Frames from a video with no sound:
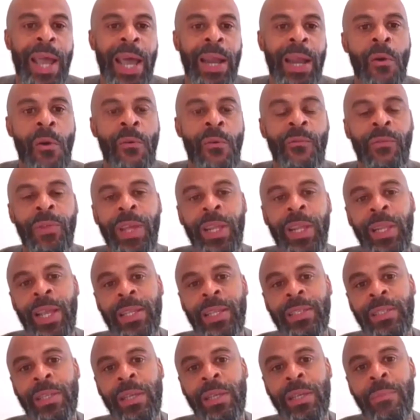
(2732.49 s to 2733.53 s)
that hopefully
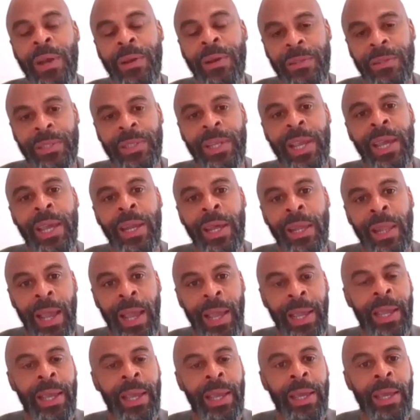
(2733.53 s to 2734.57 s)
lets them understand that
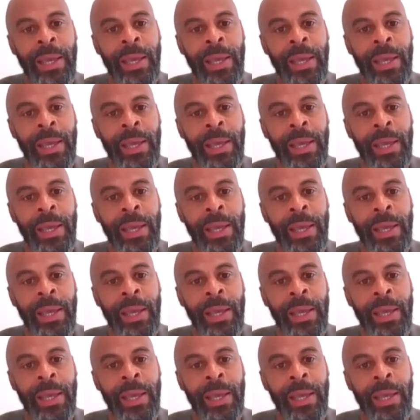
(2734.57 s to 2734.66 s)
like,